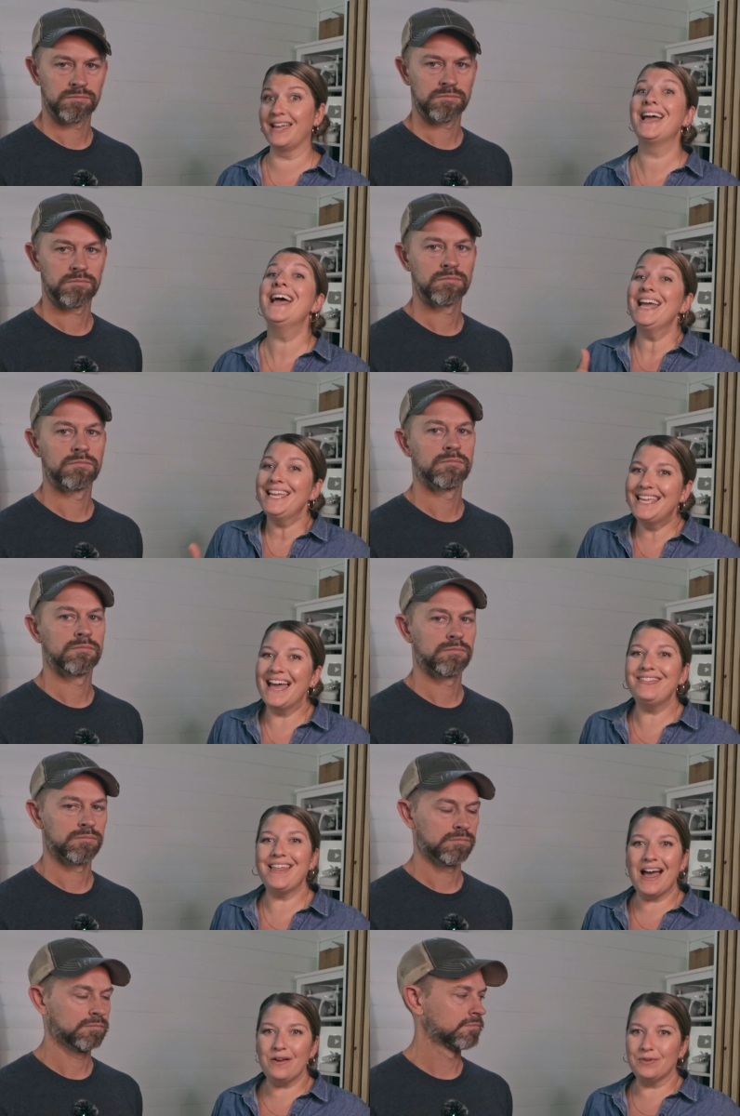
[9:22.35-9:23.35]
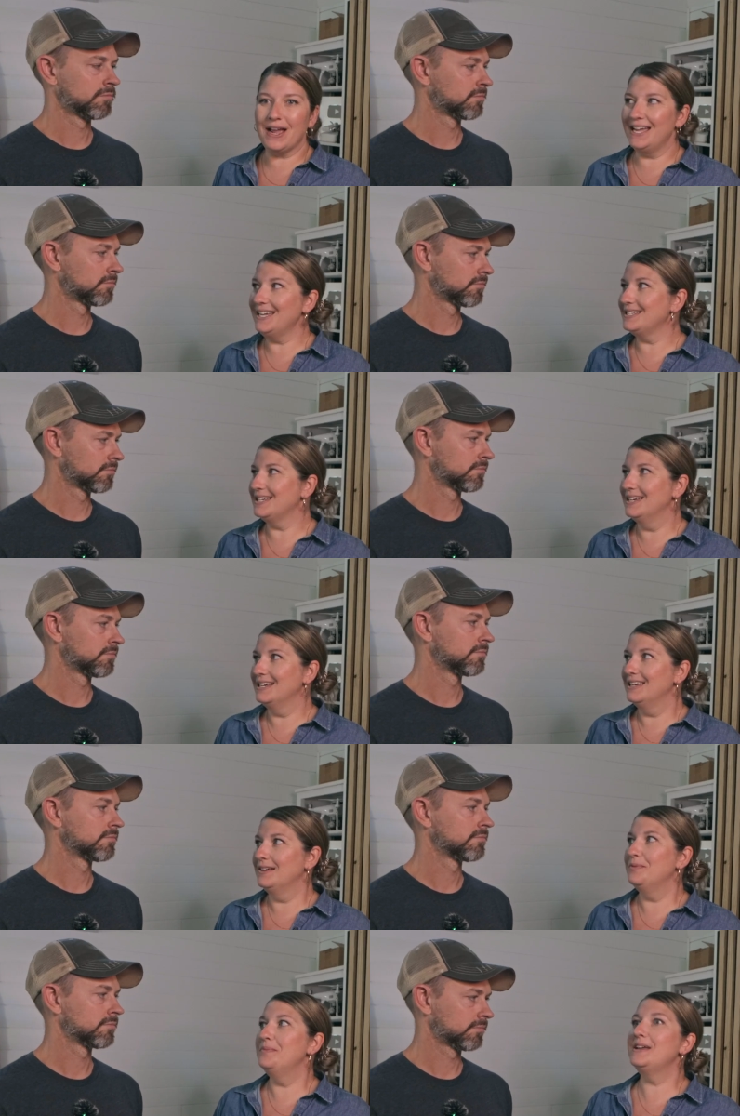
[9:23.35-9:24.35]
Speaker 1: like? Get that right
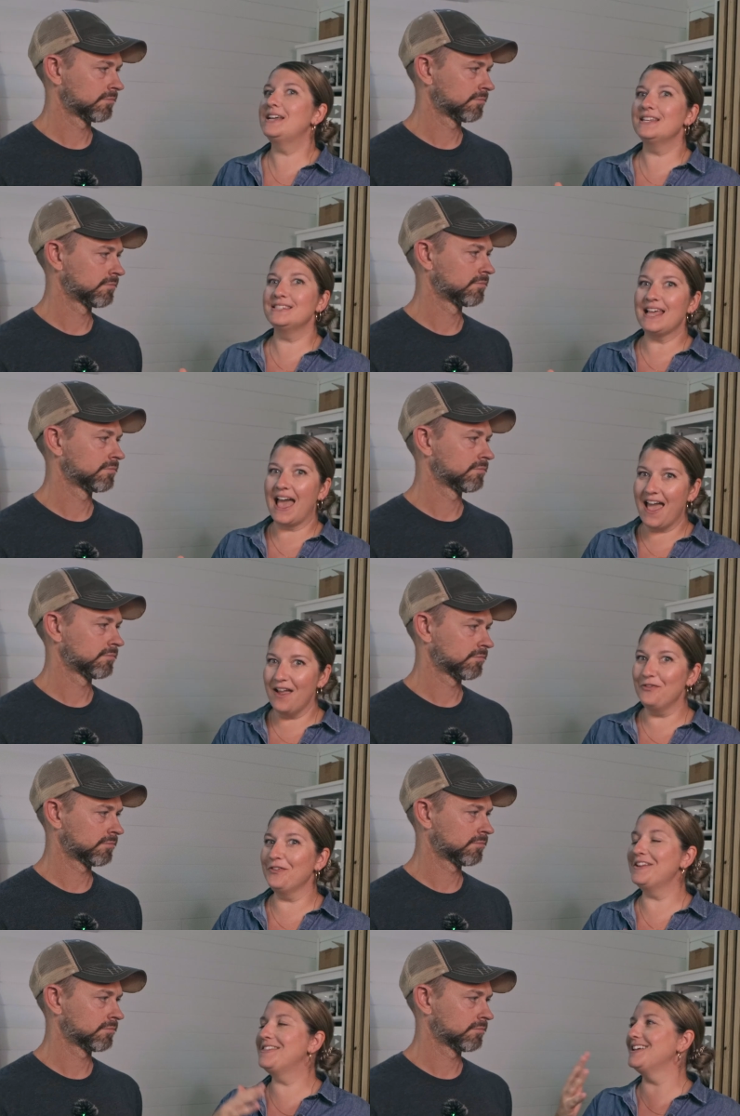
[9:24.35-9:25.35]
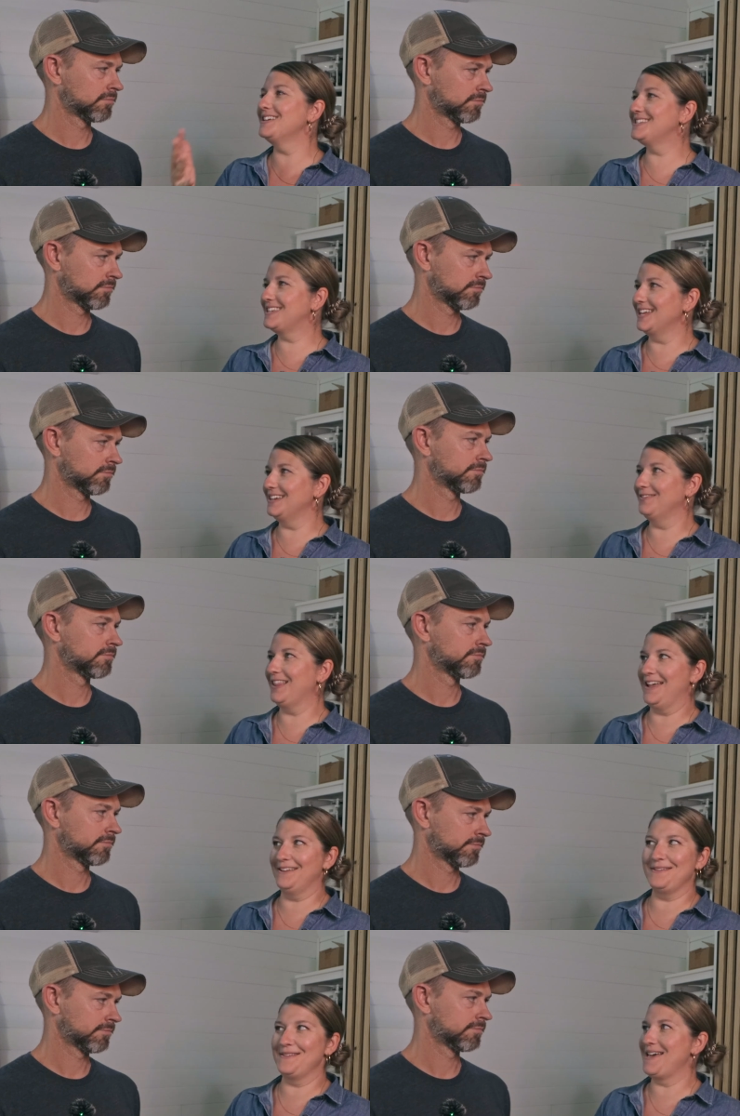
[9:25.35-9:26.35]
because everything's gonna
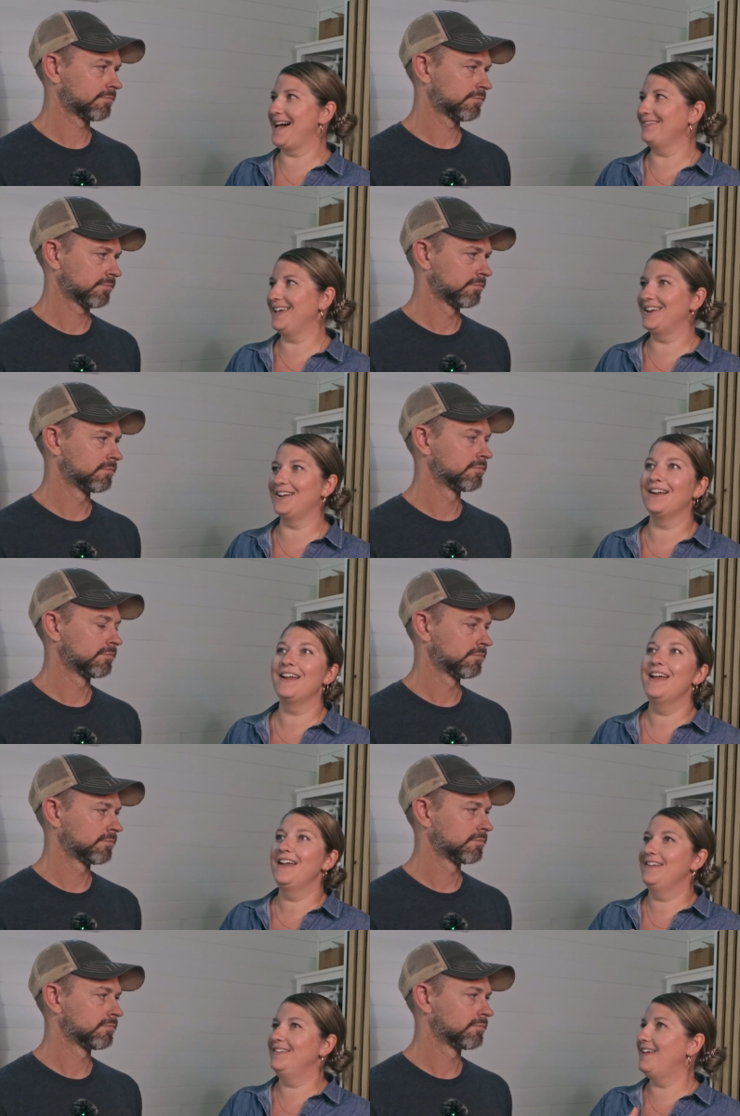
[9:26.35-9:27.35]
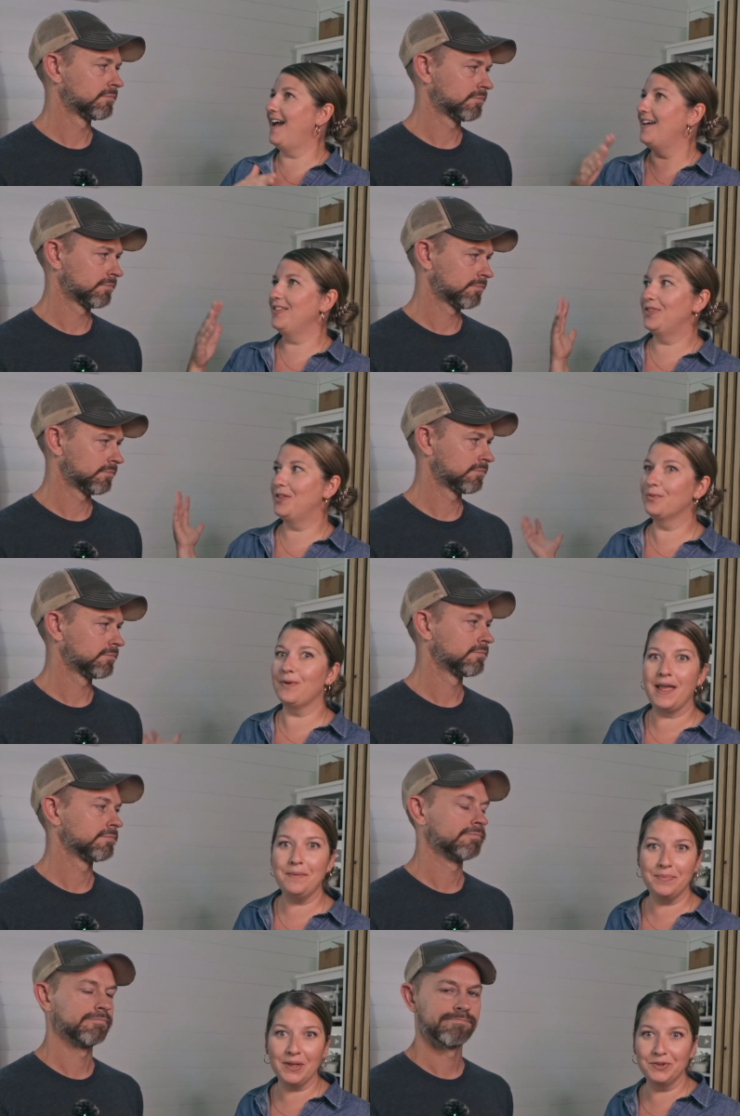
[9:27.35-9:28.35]
land on that later. Get the
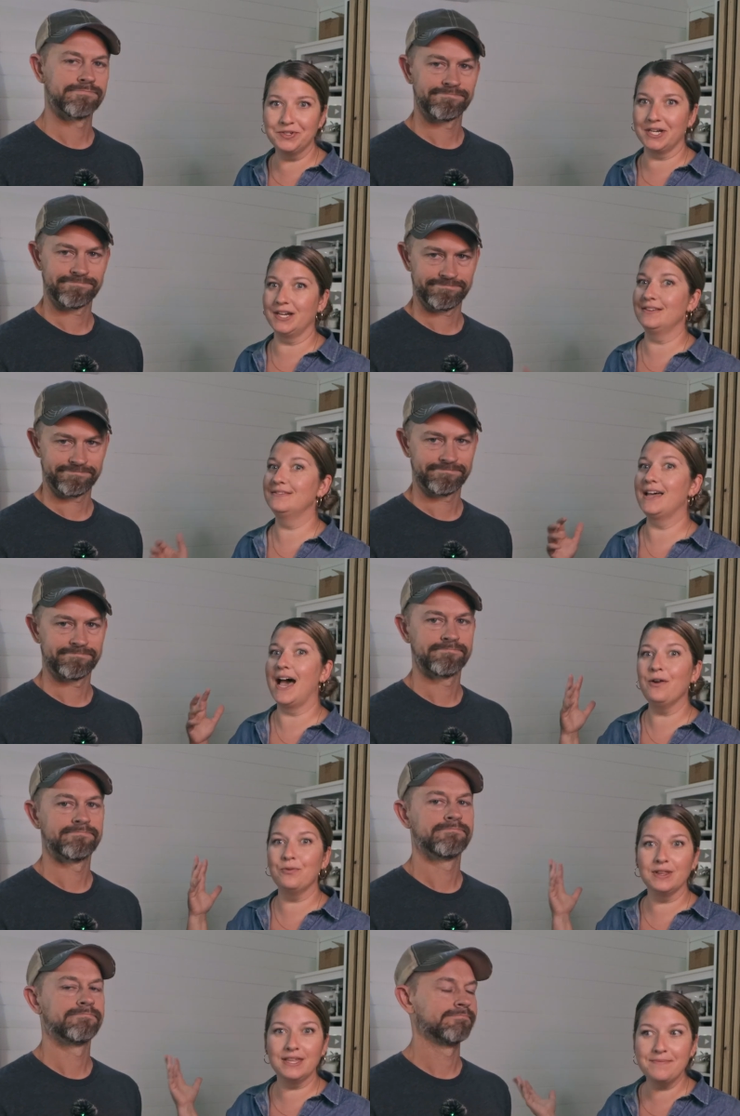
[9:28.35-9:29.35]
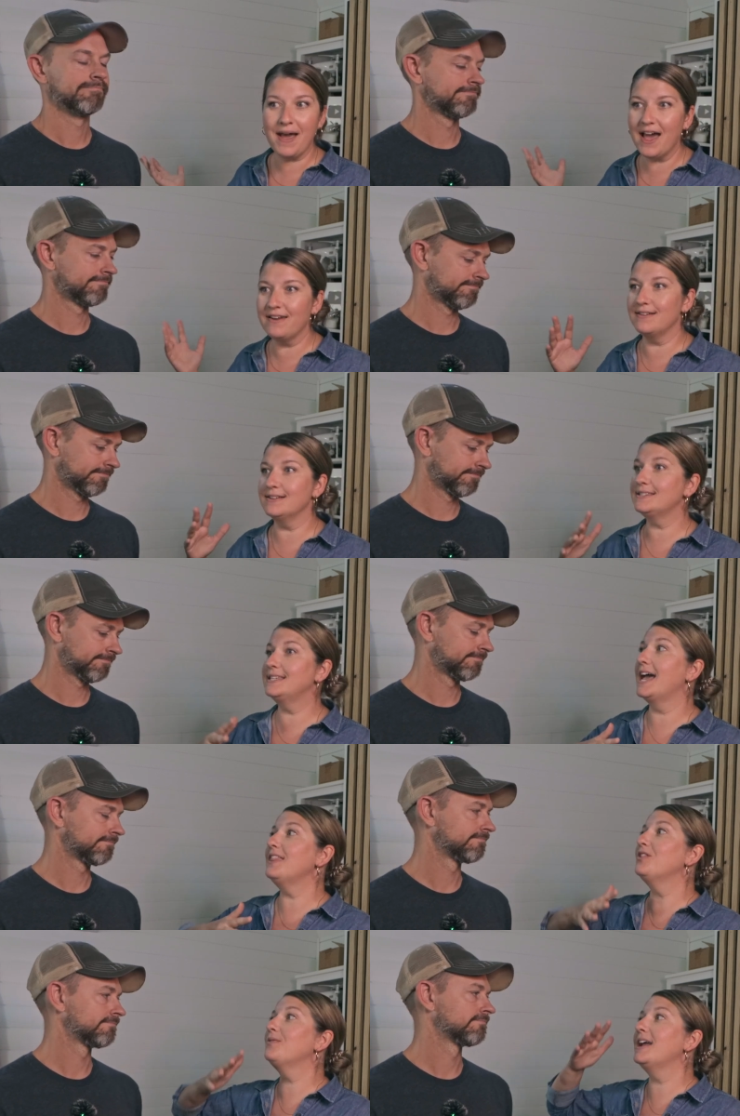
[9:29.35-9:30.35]
right builder, that really matters.
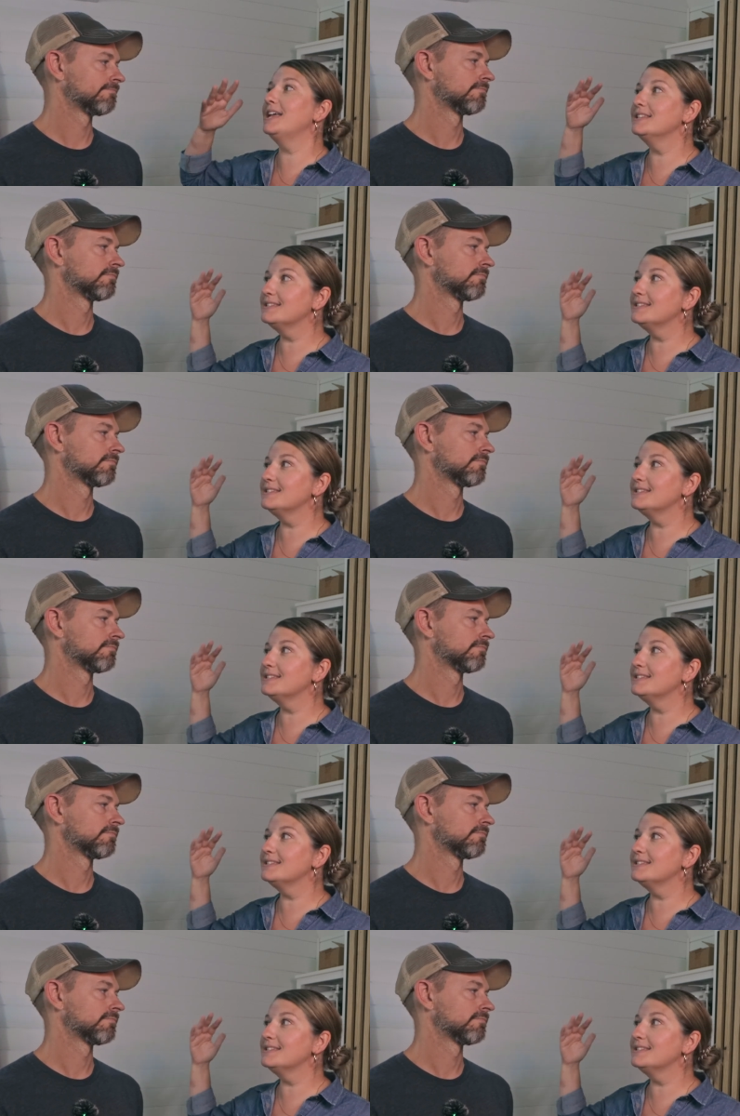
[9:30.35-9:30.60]
Get the right